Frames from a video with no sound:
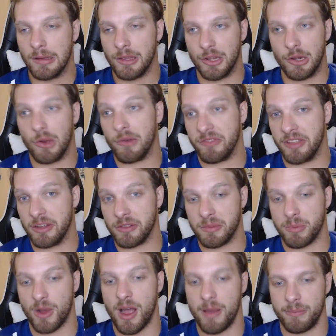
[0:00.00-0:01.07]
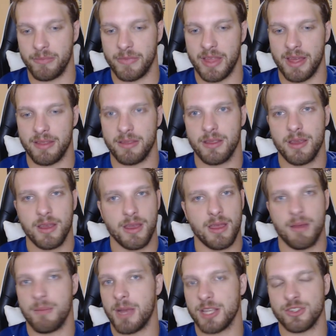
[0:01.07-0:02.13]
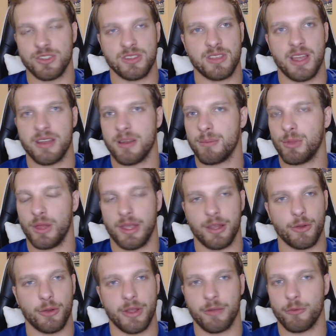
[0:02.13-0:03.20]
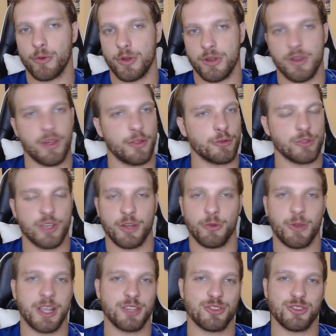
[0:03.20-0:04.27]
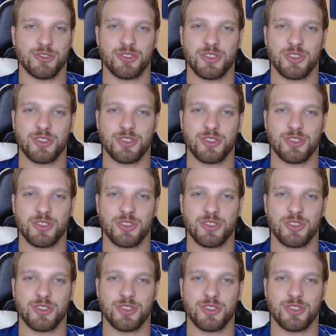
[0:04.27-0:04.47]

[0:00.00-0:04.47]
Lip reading: if they're the problem, then it might just end up lingering for another generation.